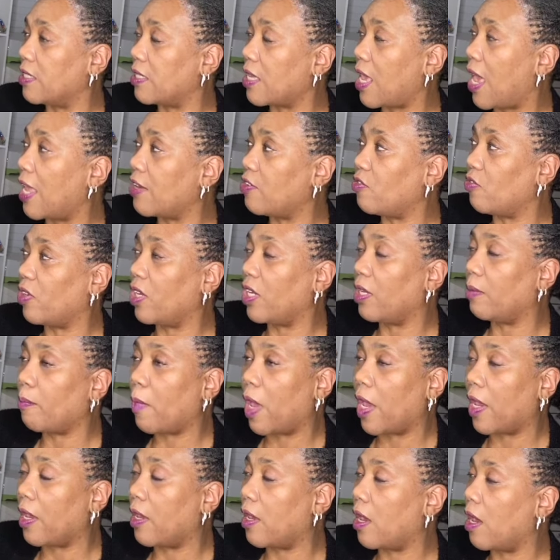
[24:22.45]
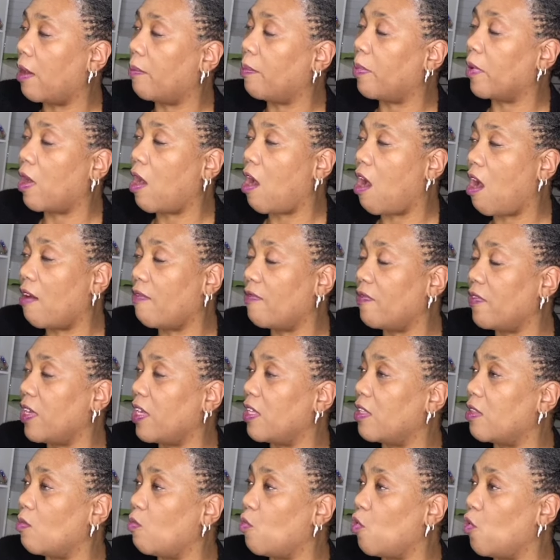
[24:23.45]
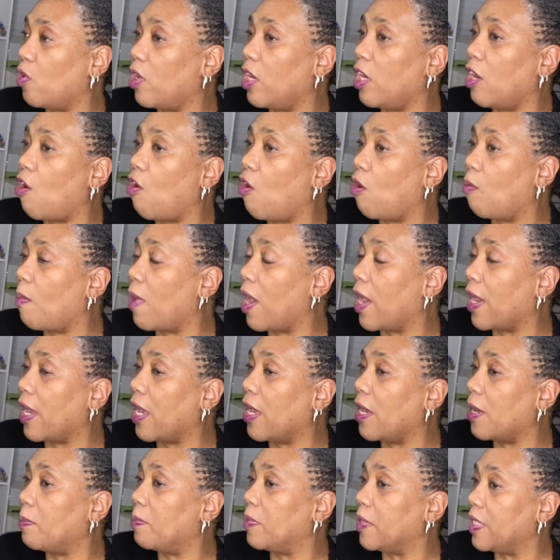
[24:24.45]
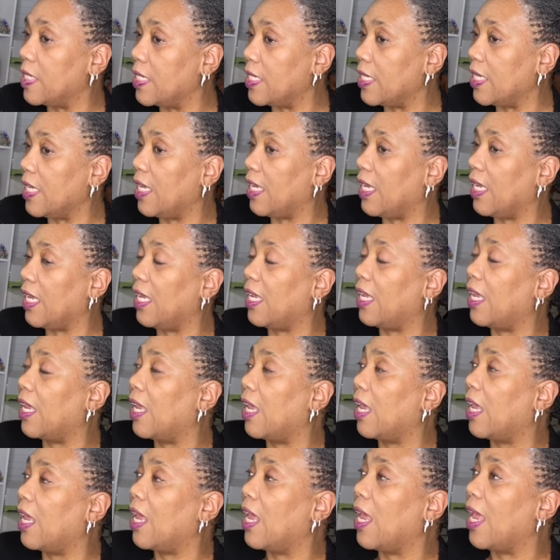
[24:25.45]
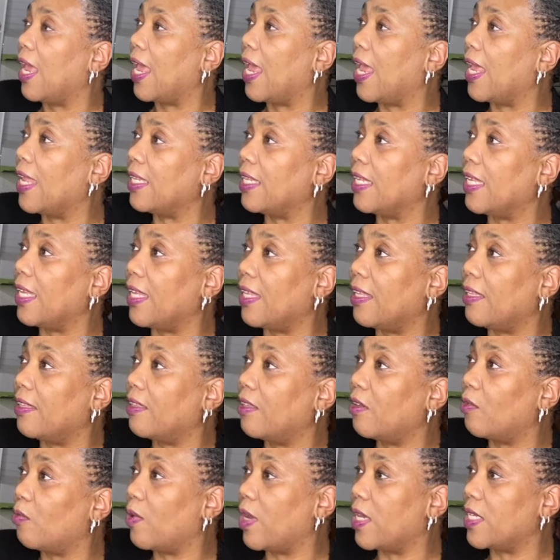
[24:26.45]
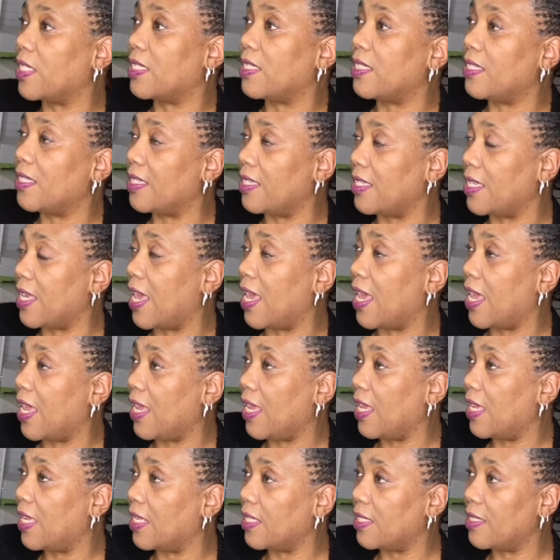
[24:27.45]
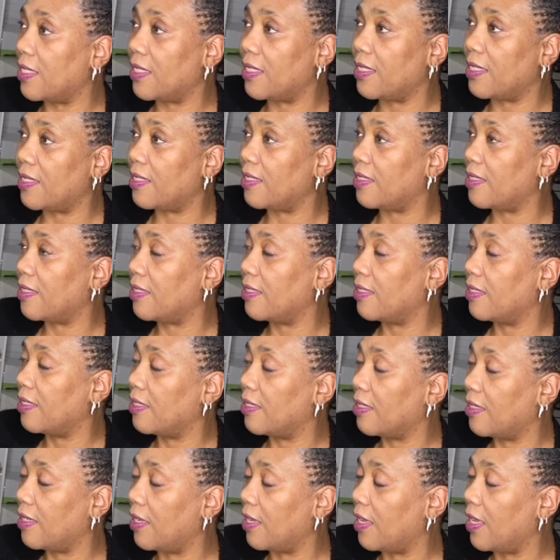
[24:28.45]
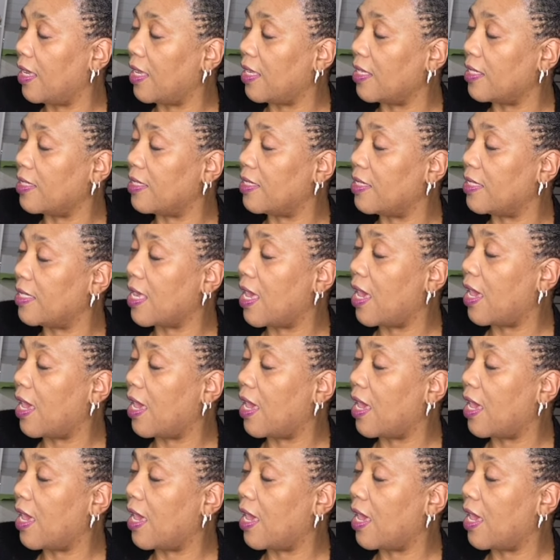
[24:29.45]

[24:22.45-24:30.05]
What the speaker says: I drink my cup of coffee in the morning or my cup of tea, and then the rest of the day it's